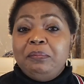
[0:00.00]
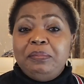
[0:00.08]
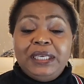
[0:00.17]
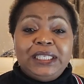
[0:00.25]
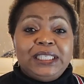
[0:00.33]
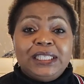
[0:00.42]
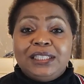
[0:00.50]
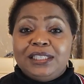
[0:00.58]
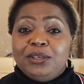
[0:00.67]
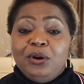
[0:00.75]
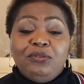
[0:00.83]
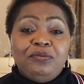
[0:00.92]

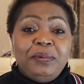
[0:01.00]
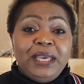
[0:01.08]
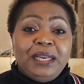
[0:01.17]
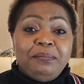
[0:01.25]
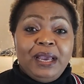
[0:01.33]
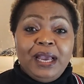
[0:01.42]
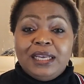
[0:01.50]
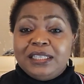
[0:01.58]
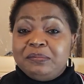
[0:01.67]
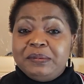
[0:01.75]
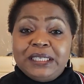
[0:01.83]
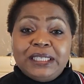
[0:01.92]
pictures of me and my
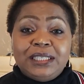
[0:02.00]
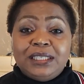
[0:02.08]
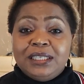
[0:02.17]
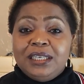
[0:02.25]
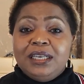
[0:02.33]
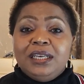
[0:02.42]
husband